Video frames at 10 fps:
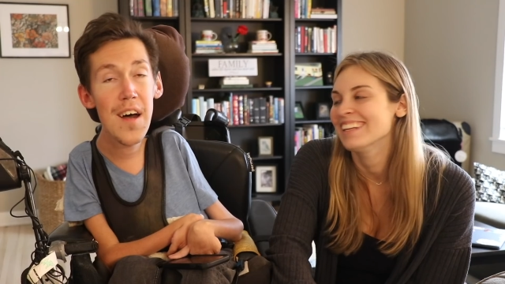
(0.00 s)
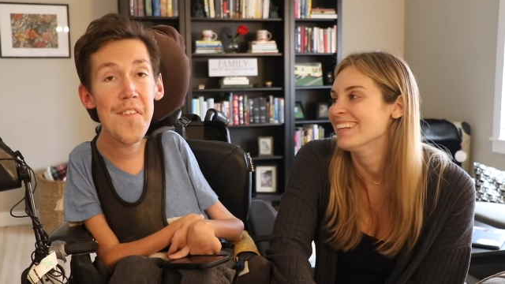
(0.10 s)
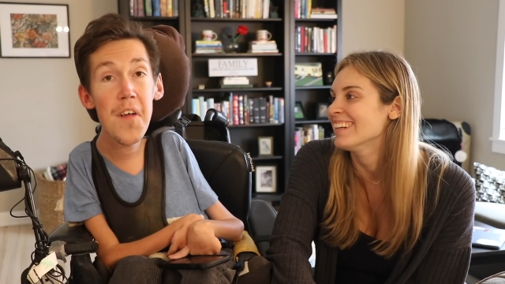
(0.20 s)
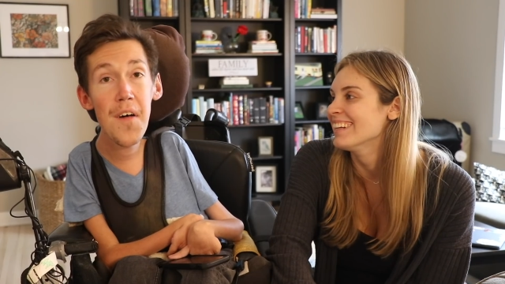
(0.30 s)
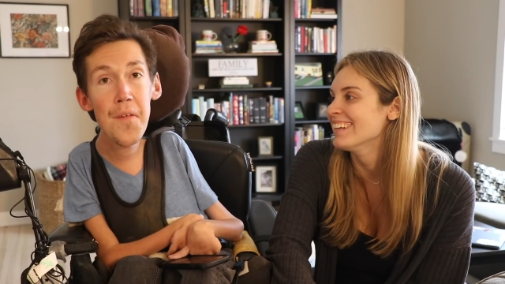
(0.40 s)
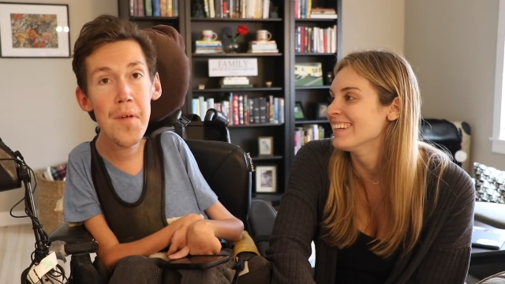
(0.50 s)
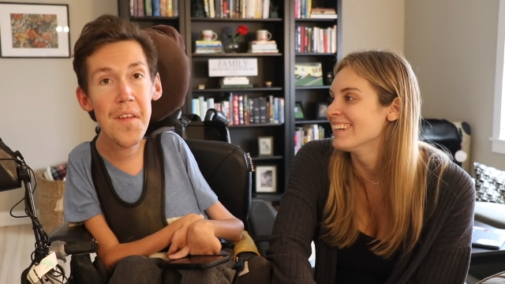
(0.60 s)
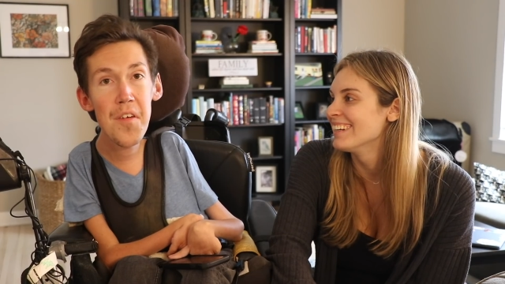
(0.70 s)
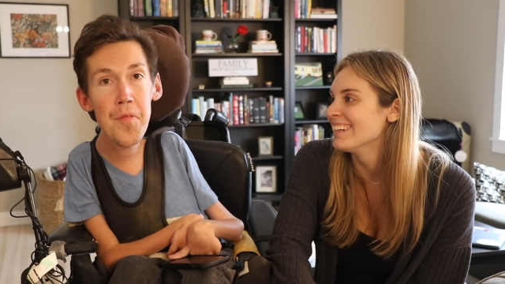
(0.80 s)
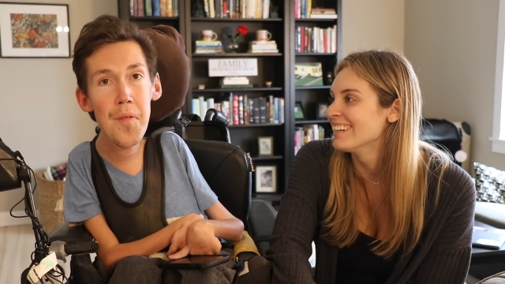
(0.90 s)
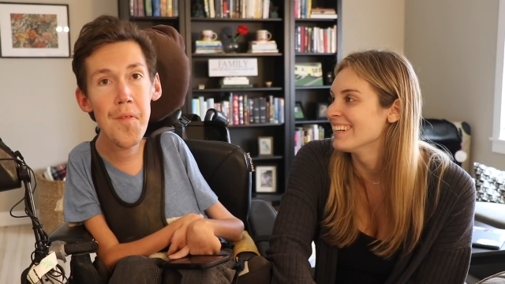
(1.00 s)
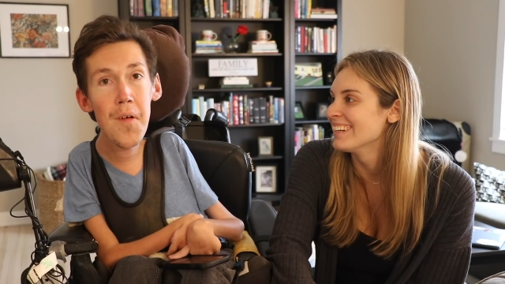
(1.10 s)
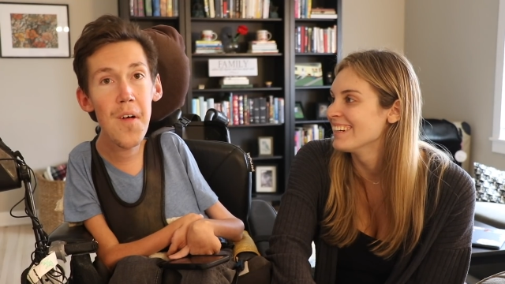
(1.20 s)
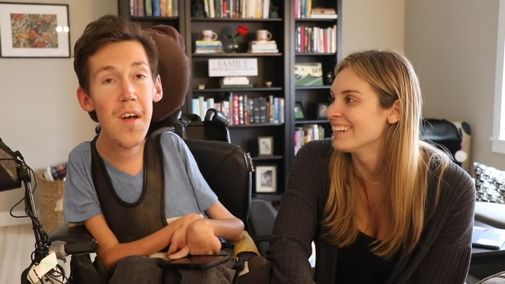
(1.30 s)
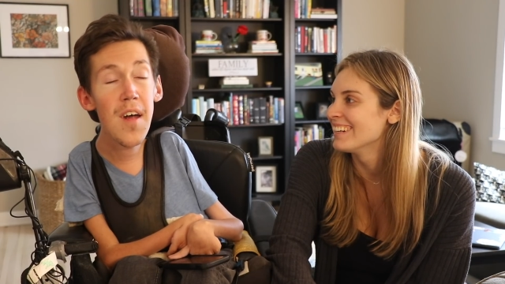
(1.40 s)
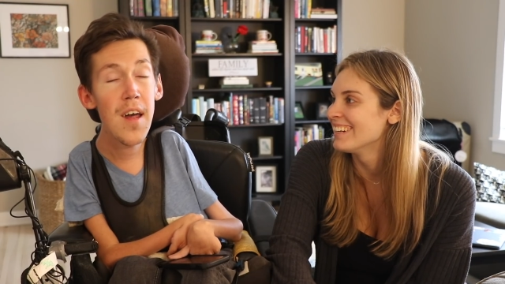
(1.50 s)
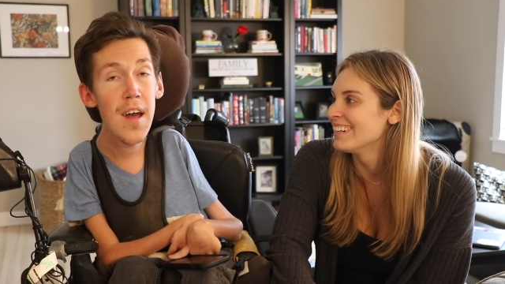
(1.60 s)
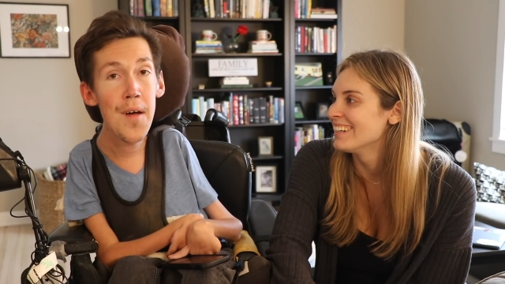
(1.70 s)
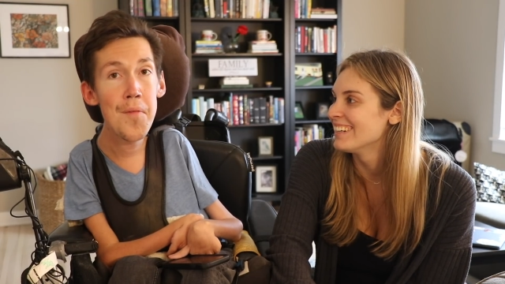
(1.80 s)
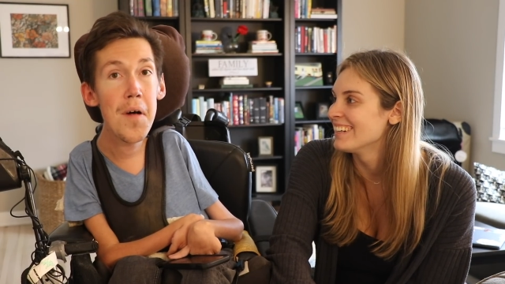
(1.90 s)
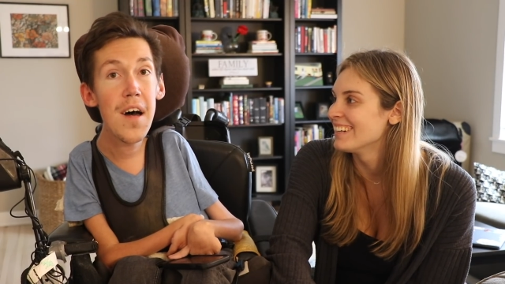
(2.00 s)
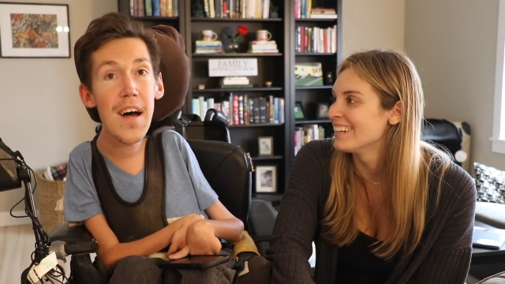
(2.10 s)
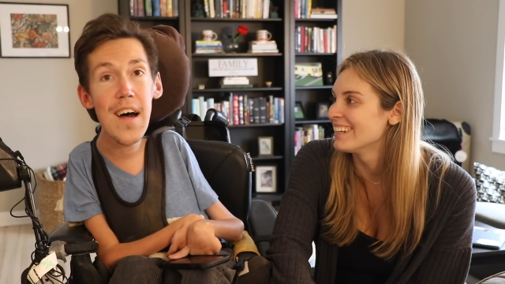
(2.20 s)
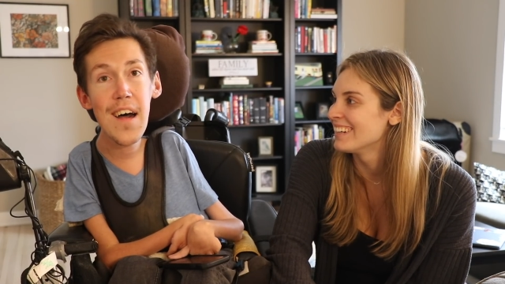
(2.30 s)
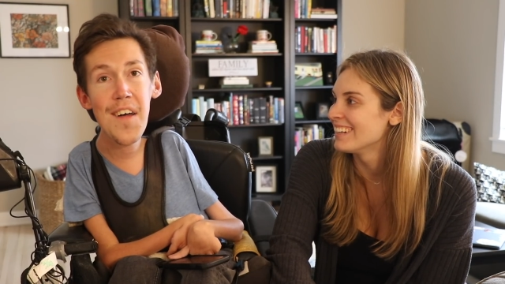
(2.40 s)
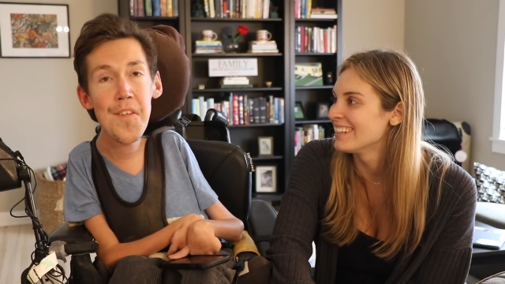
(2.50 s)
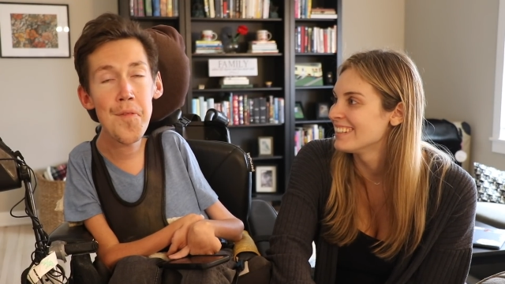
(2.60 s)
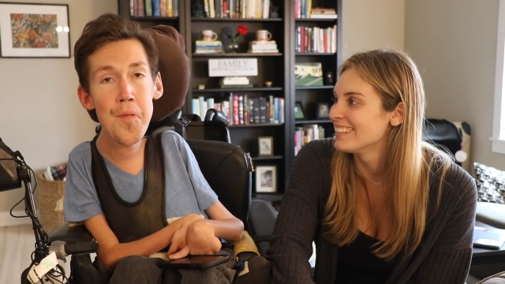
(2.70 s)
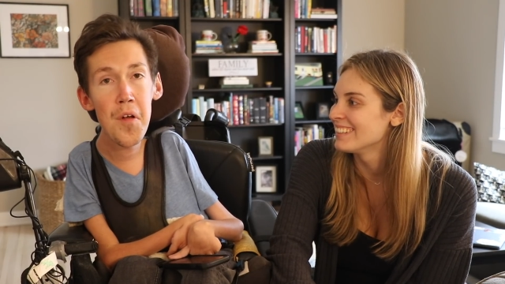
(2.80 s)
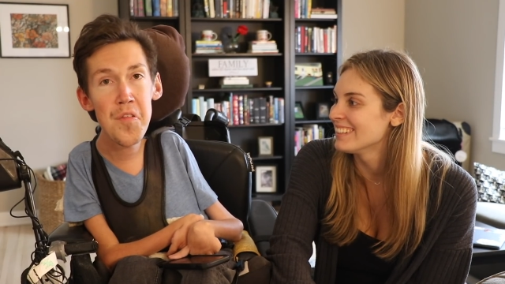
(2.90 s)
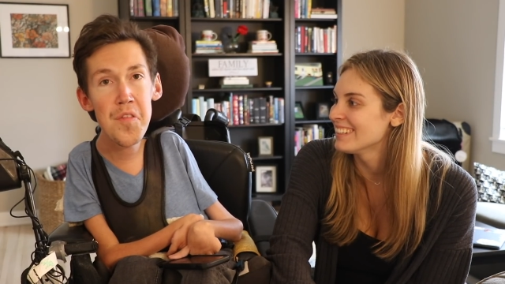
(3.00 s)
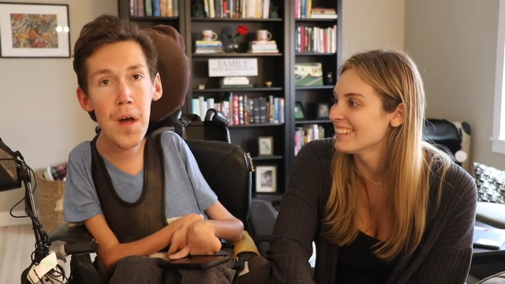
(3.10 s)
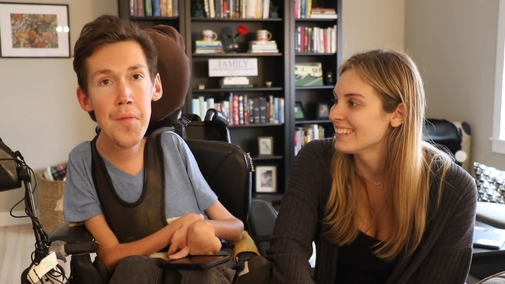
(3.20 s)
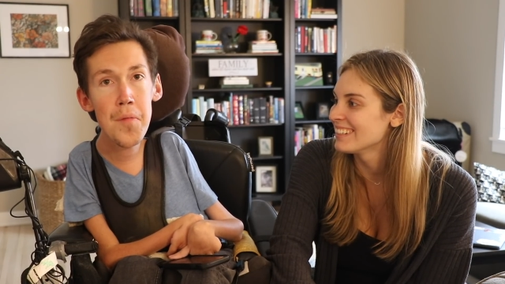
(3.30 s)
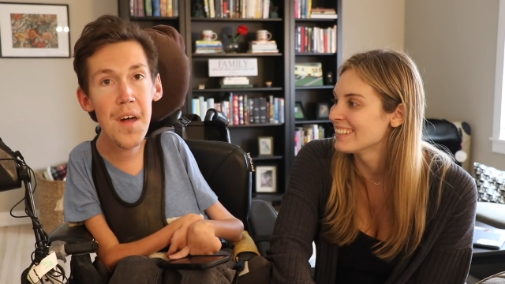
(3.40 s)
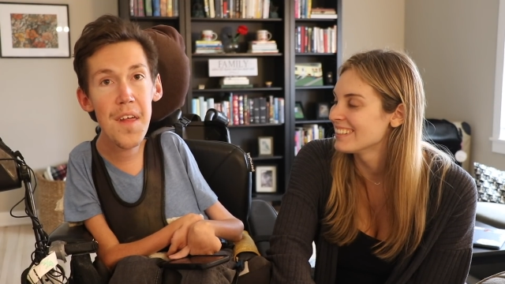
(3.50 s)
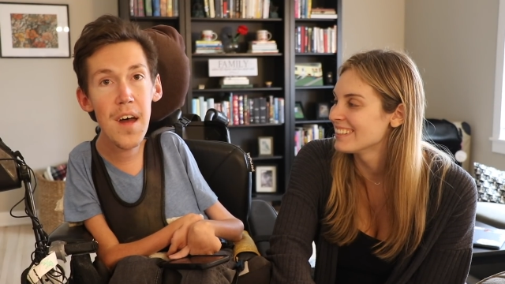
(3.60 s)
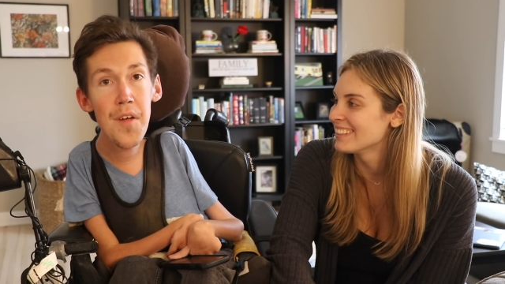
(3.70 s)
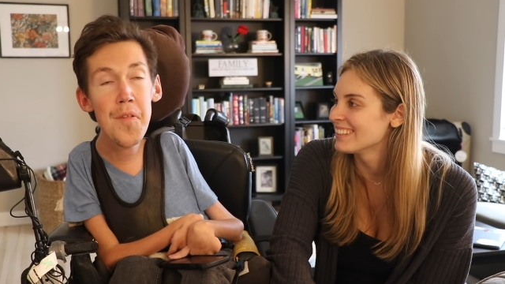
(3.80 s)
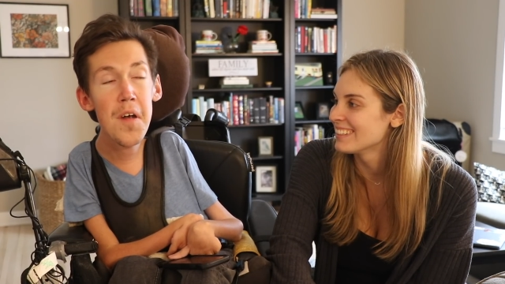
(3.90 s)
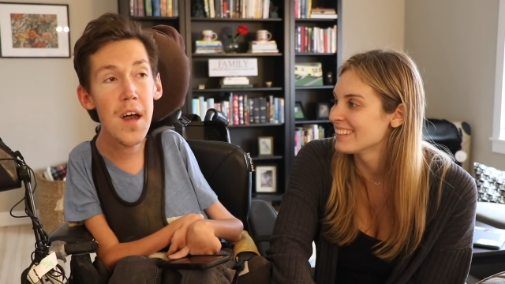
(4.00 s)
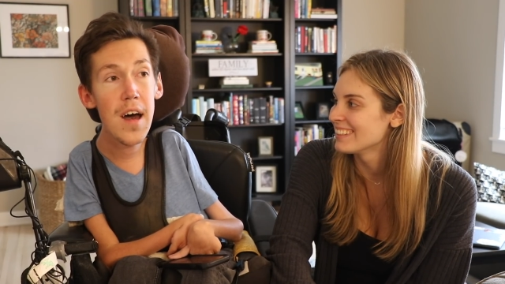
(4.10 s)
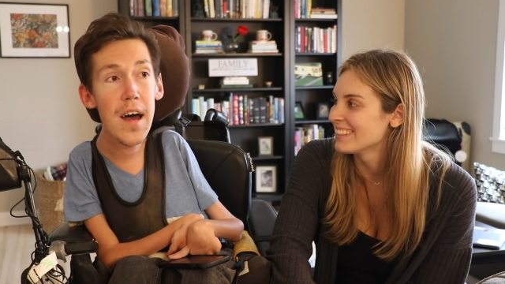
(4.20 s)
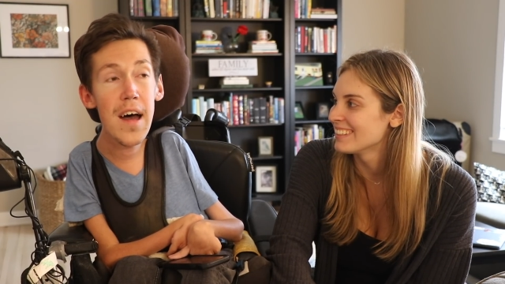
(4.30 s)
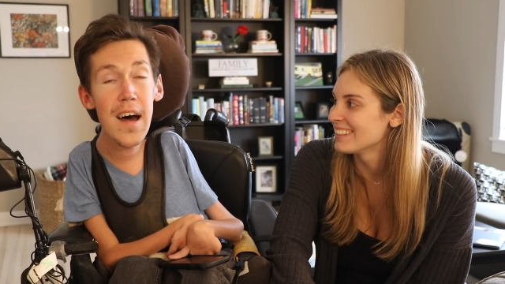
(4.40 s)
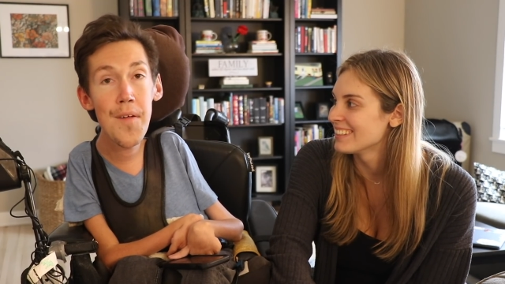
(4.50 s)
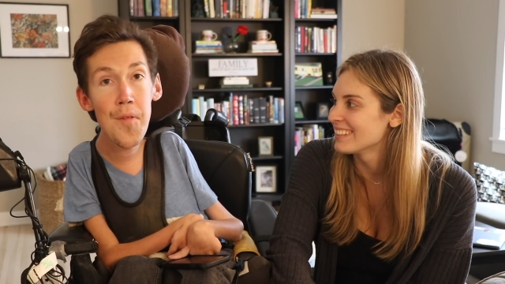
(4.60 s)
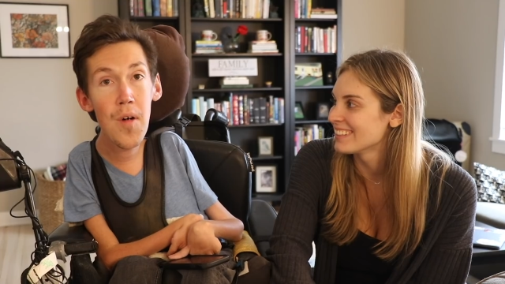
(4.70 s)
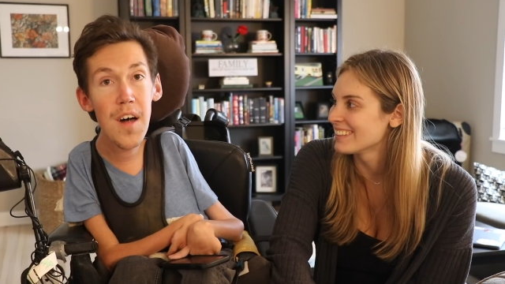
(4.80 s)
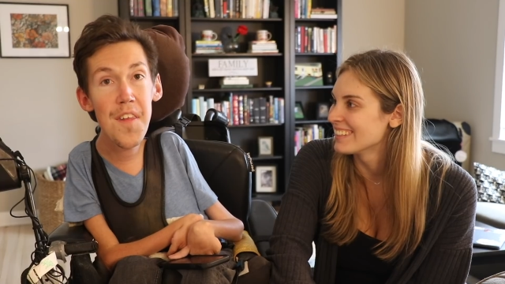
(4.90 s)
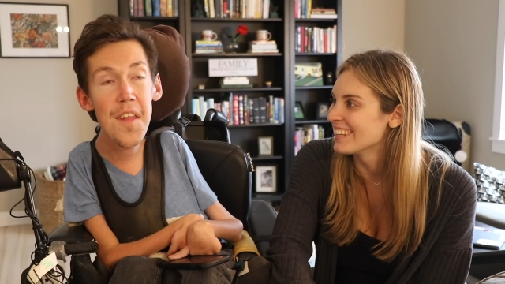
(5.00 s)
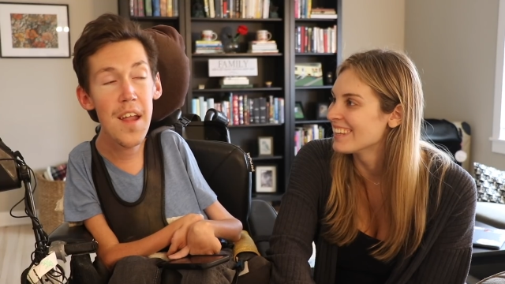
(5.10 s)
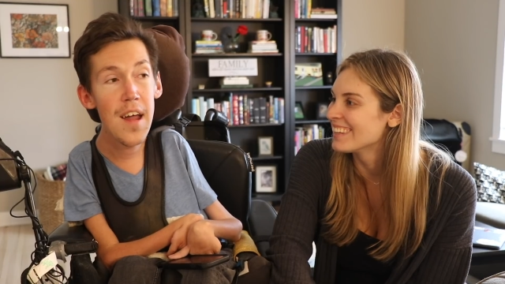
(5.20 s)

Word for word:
Speaker 1: I've talked about this before, but the first time in my life. I have one.